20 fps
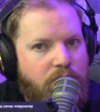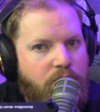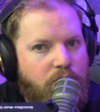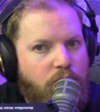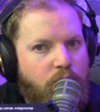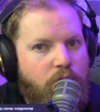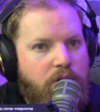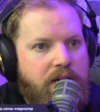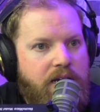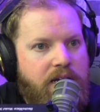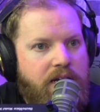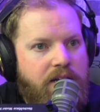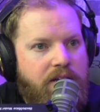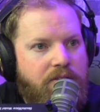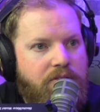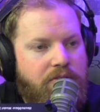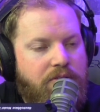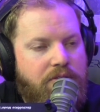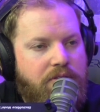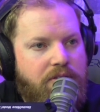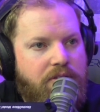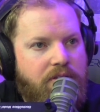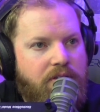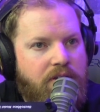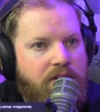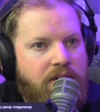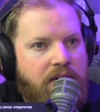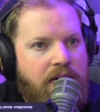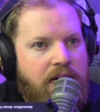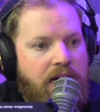with
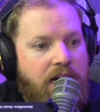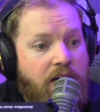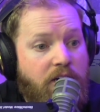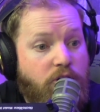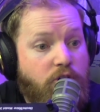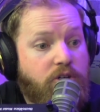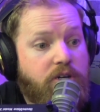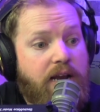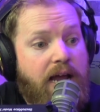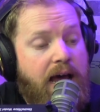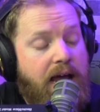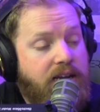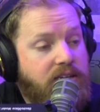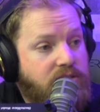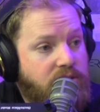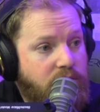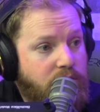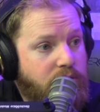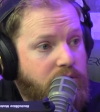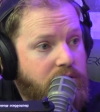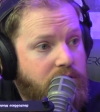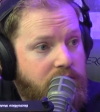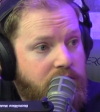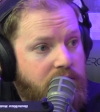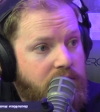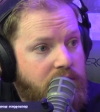uh, a good attitude